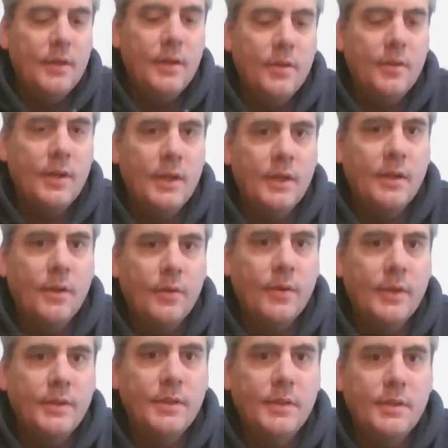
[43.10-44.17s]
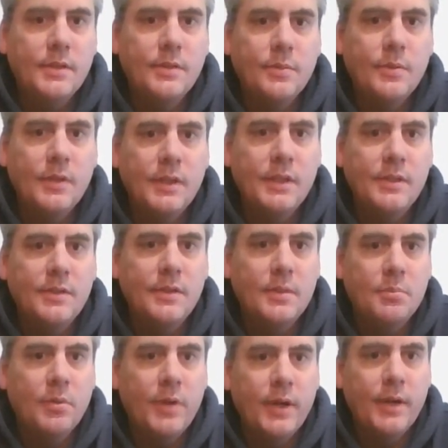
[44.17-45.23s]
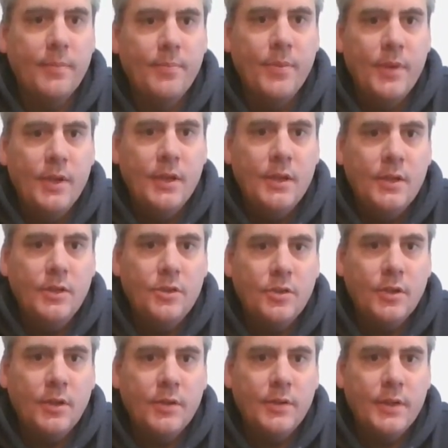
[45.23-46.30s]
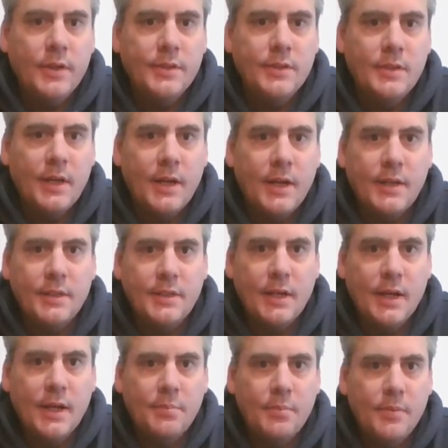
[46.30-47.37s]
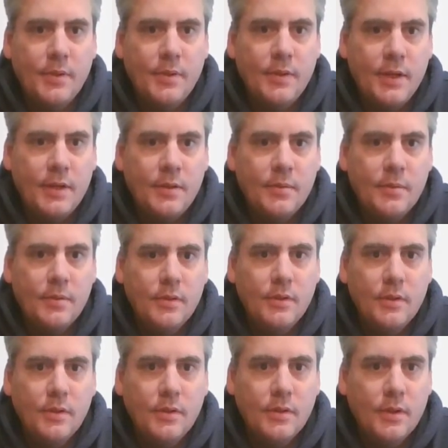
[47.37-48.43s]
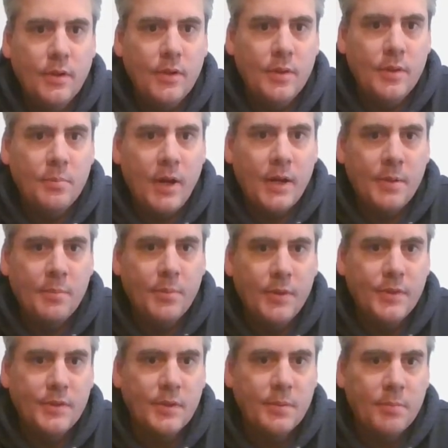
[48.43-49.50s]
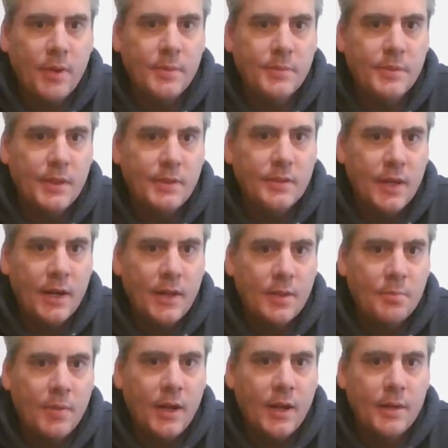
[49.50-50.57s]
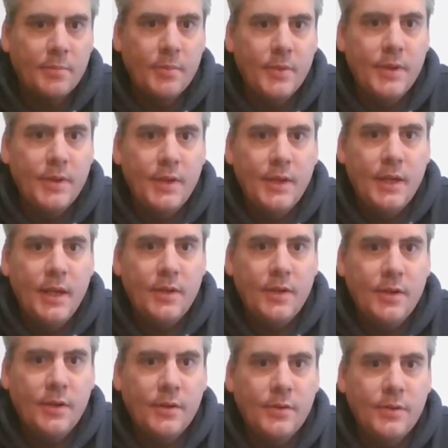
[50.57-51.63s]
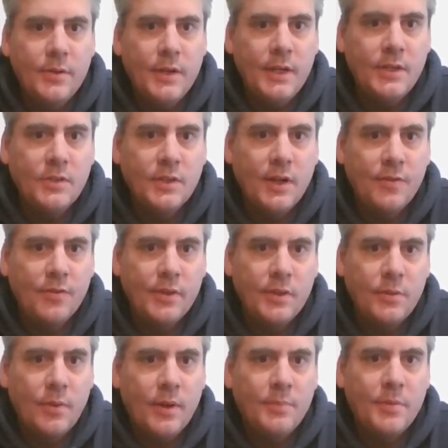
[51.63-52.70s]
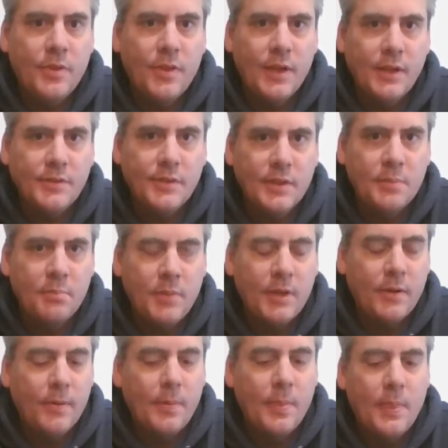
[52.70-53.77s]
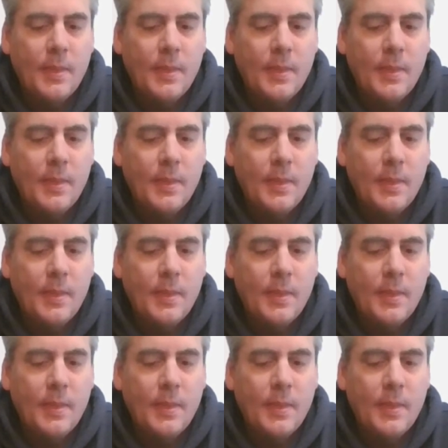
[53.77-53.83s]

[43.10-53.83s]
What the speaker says: You're then going to just release the break. You show that it's not on top, and then you go to the bottom, put this on bottom, so it's not on the bottom. And you don't do any shuffling. You want them to think it's in the middle.